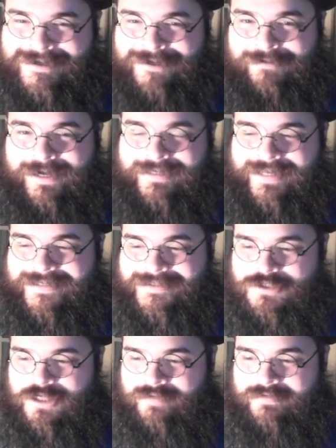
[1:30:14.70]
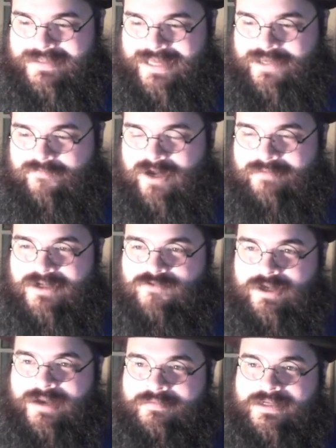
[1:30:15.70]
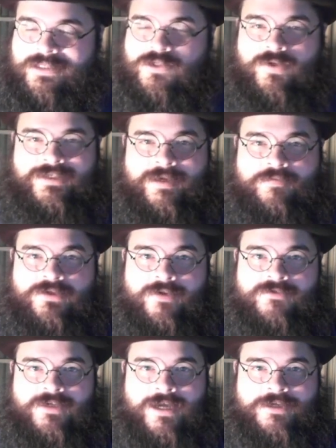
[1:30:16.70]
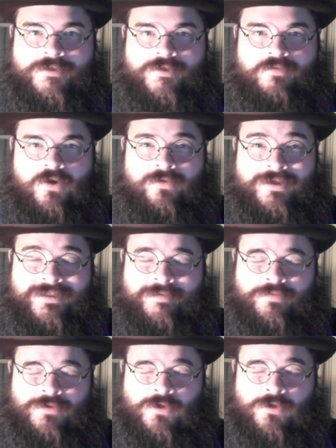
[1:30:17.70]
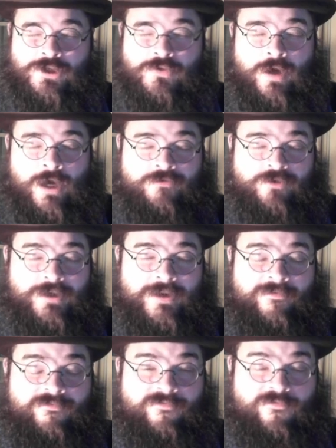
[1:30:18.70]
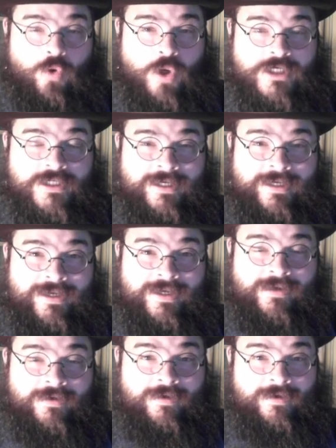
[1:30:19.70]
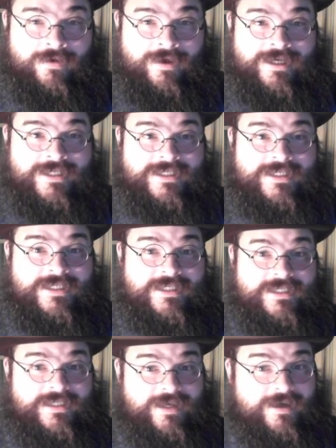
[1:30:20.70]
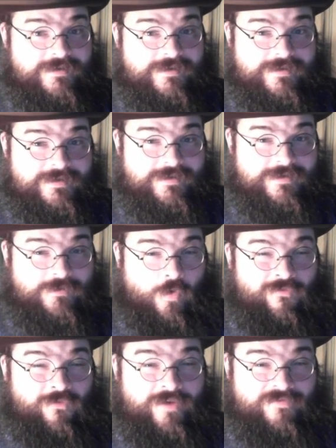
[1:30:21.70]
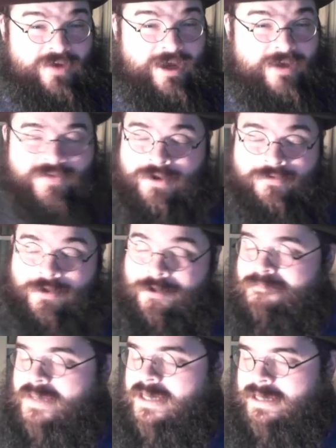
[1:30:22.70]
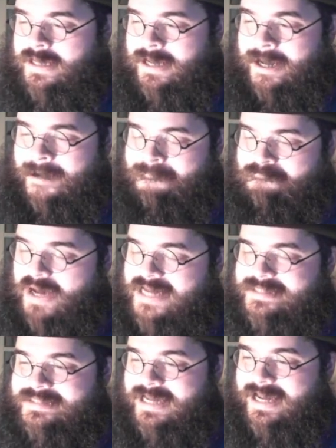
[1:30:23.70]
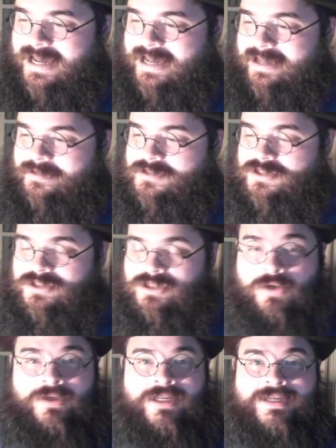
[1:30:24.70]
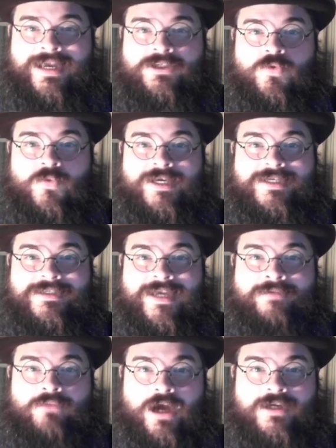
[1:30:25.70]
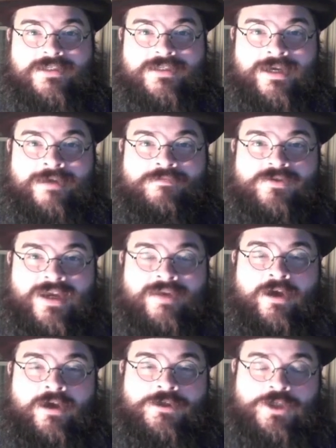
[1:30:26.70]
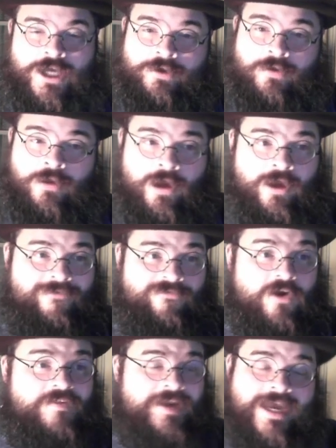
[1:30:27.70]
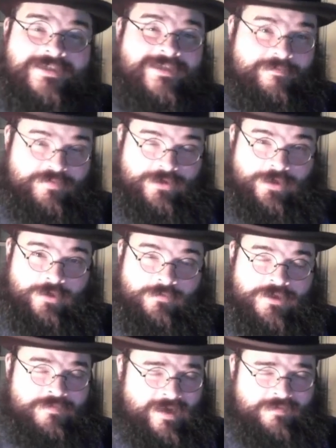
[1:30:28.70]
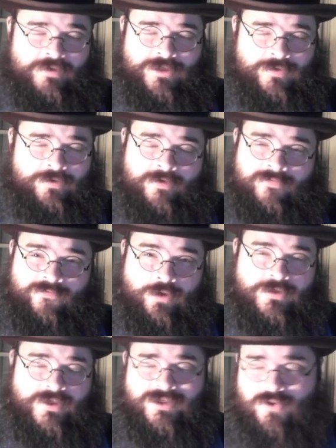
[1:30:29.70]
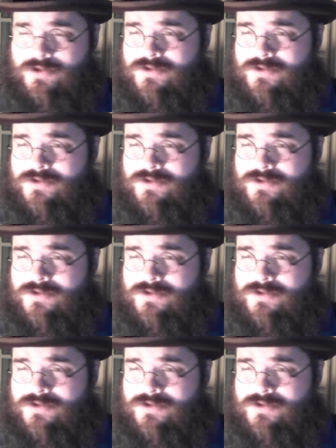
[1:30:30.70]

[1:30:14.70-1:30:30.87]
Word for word: Well, ladies and gentlemen, thank you very much for coming to this week's episode of Scotch and Smoke Rings, episode 246 or 45, I don't know. Um, but uh, tune in next week, same Ox time, same Ox channel, for the next episode, which might be 246 or